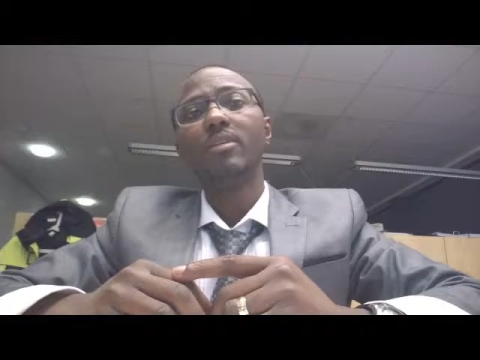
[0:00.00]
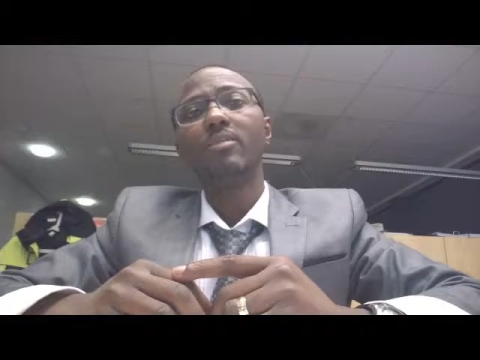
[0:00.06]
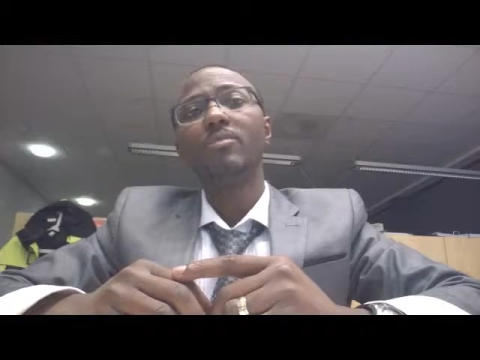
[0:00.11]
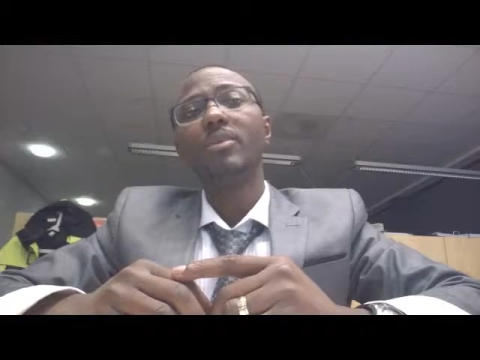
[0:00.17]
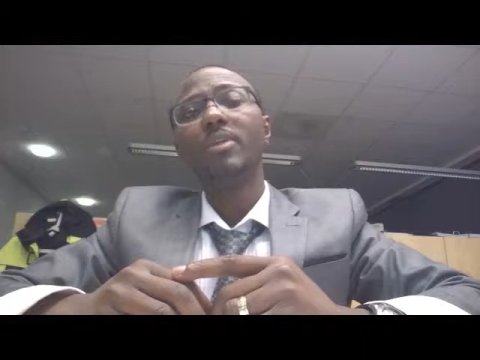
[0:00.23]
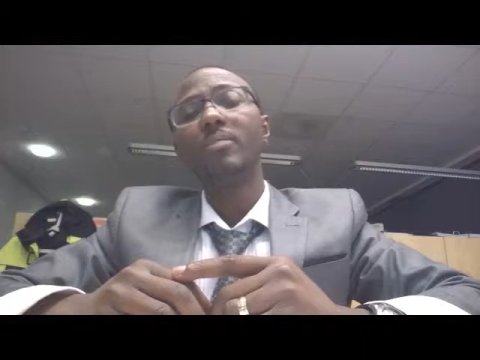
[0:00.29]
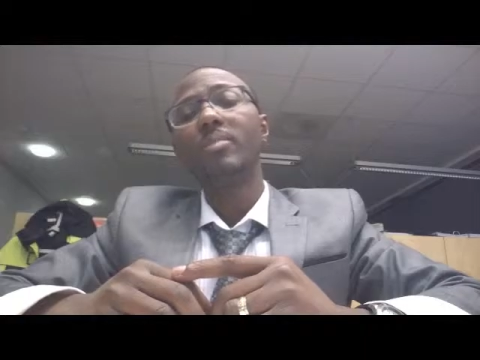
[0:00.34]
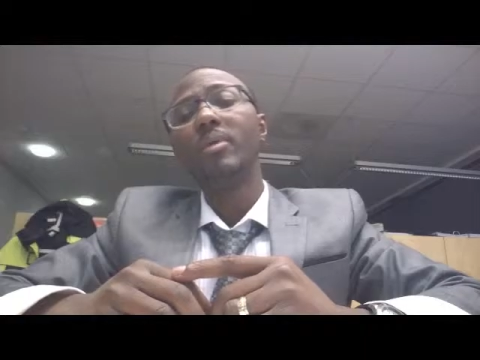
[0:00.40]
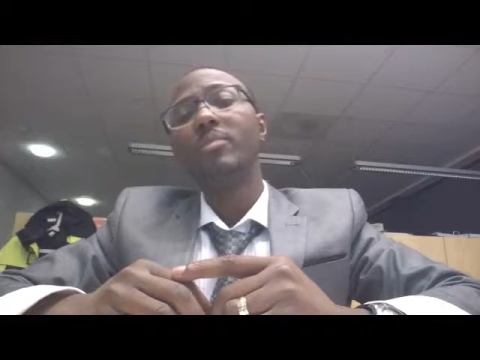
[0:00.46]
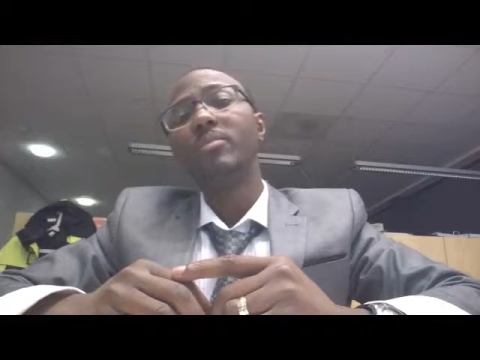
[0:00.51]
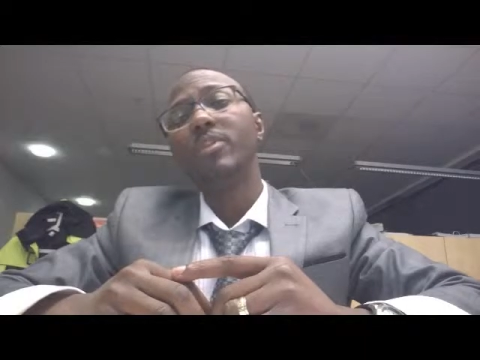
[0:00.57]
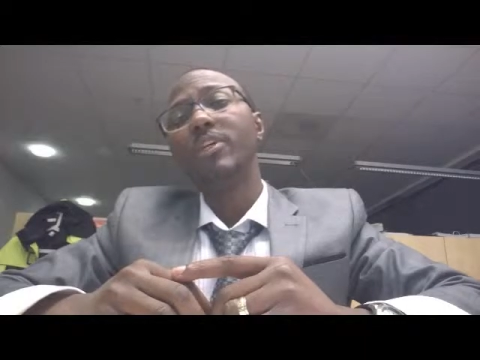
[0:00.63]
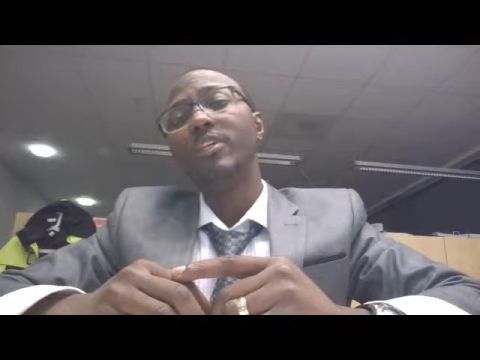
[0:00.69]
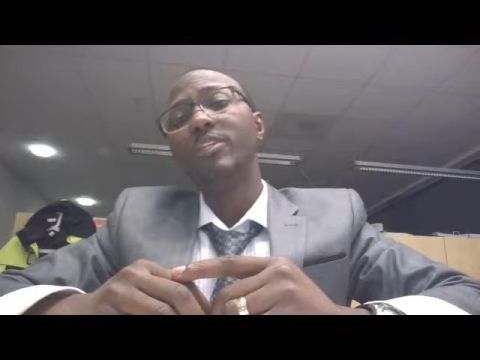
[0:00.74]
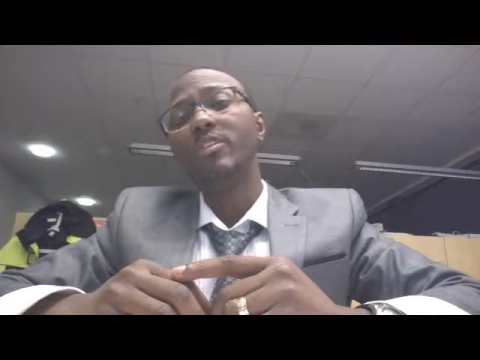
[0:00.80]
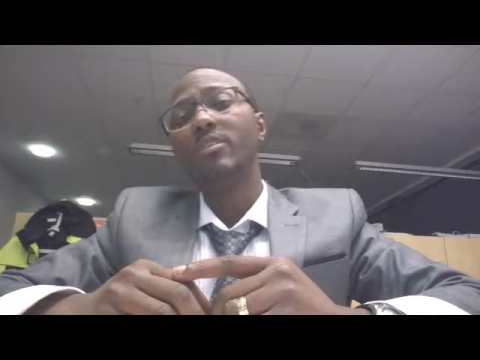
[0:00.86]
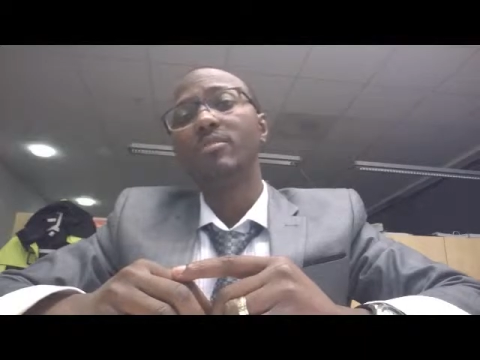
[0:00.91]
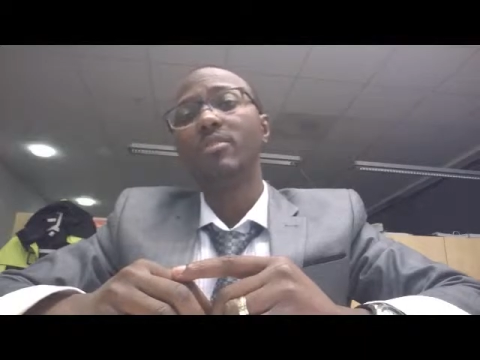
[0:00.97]
With a
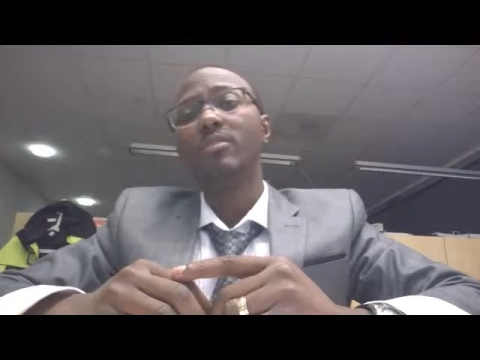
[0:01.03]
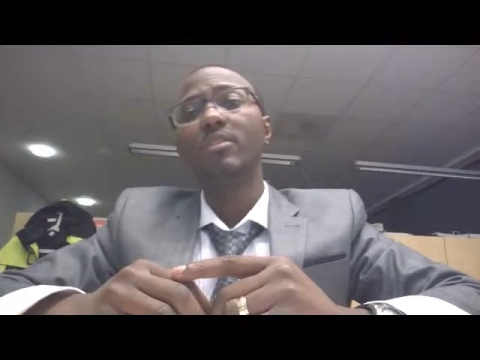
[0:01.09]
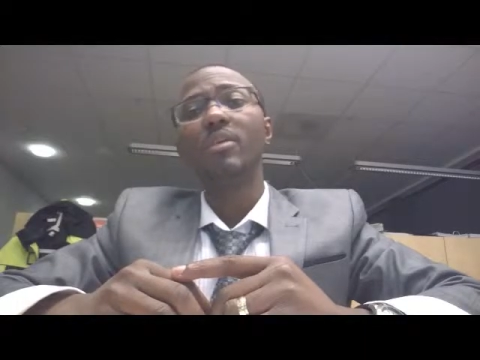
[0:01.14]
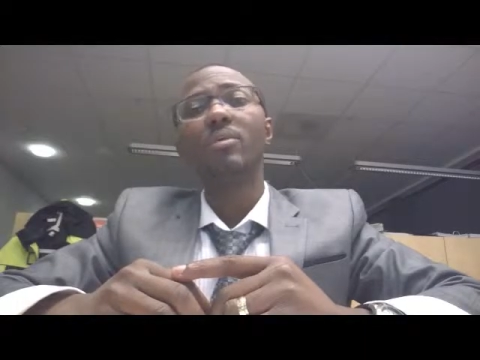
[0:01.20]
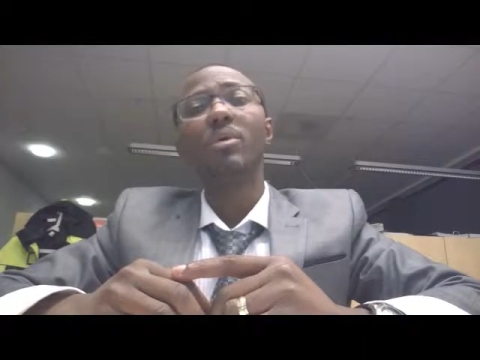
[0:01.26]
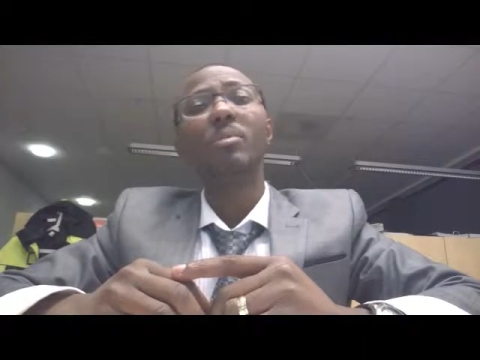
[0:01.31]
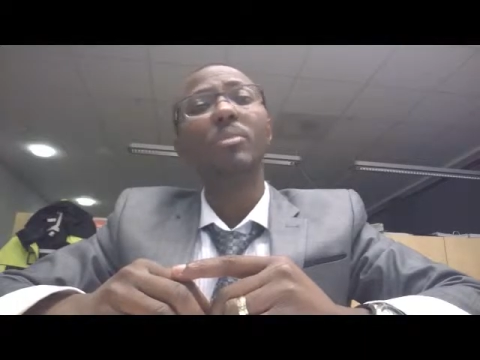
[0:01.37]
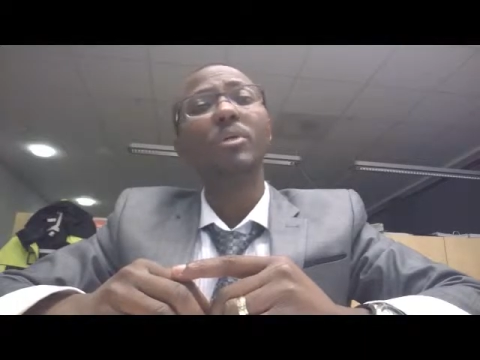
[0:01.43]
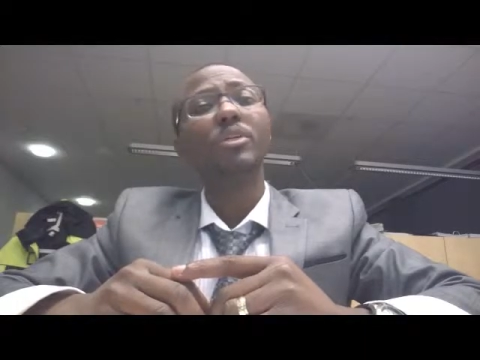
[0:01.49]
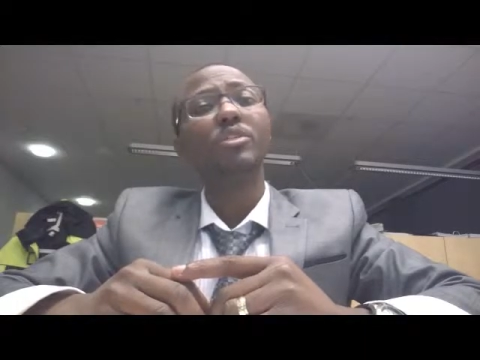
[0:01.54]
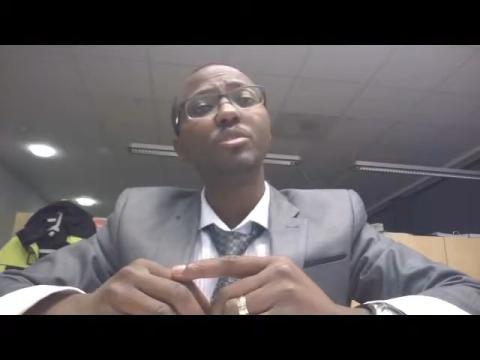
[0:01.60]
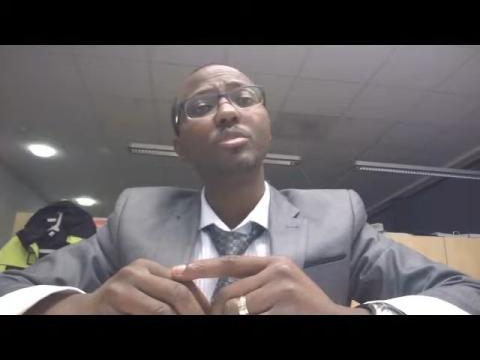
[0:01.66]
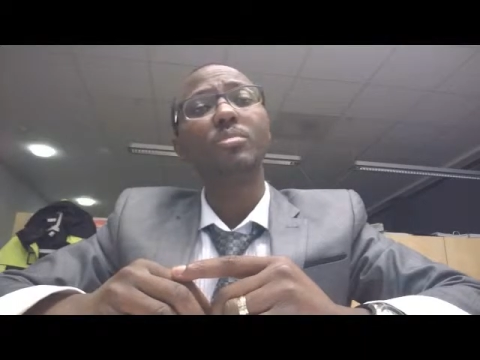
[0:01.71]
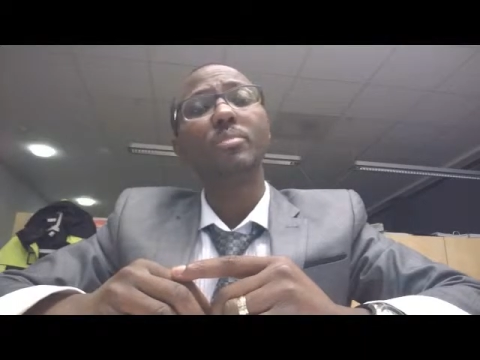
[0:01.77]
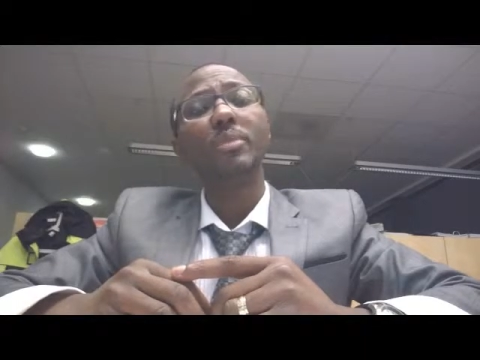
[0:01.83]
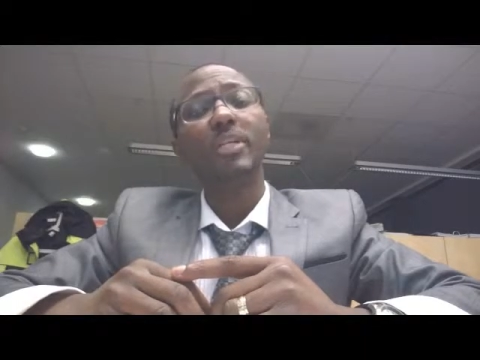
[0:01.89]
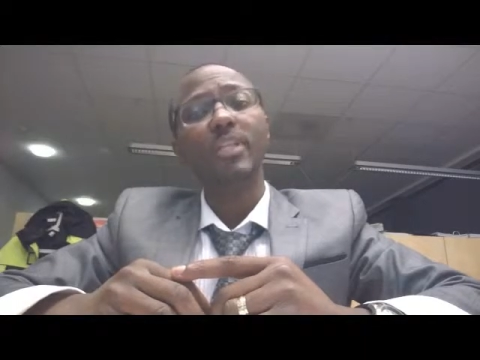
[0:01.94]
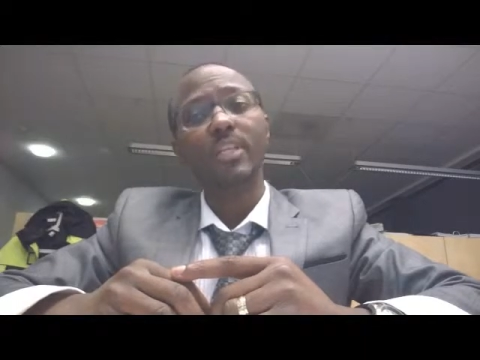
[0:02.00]
population of over
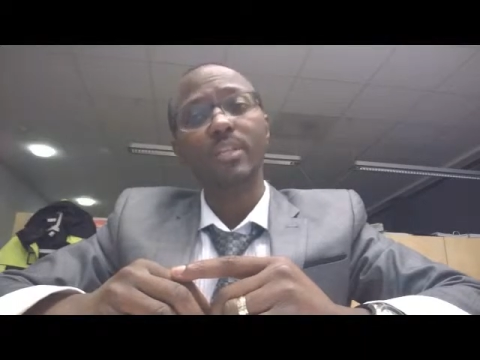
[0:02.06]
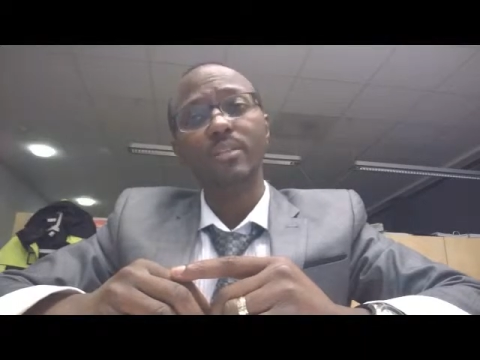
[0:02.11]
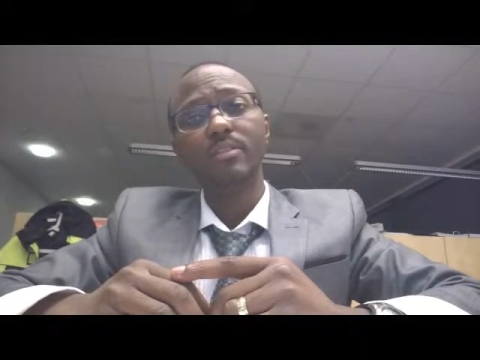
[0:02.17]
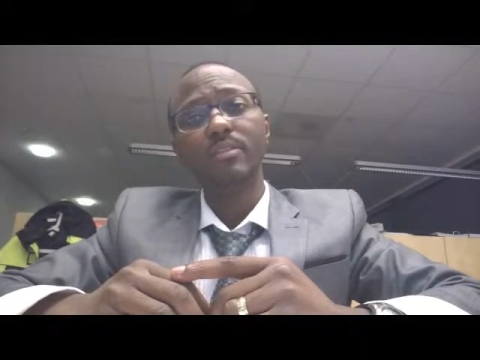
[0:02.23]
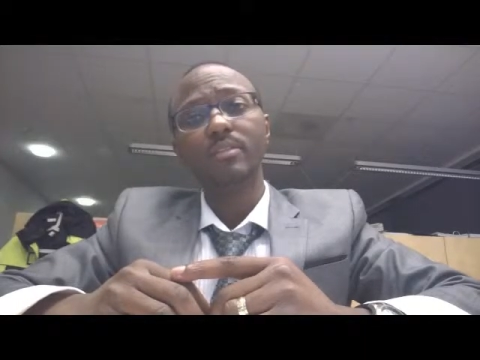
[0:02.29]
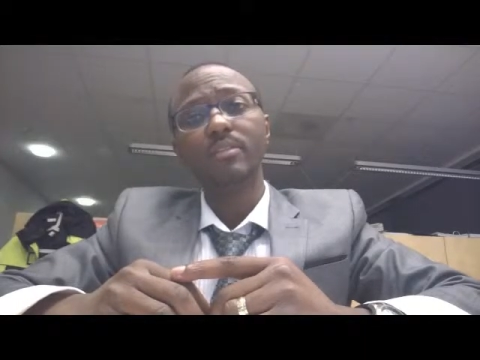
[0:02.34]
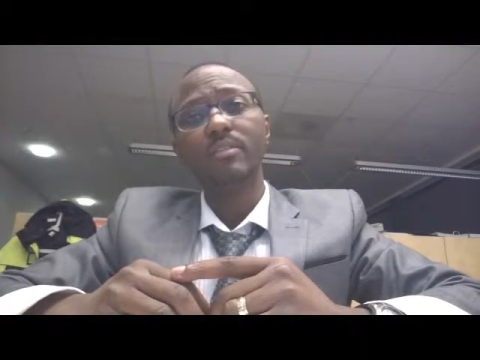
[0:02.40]
1.2 billion,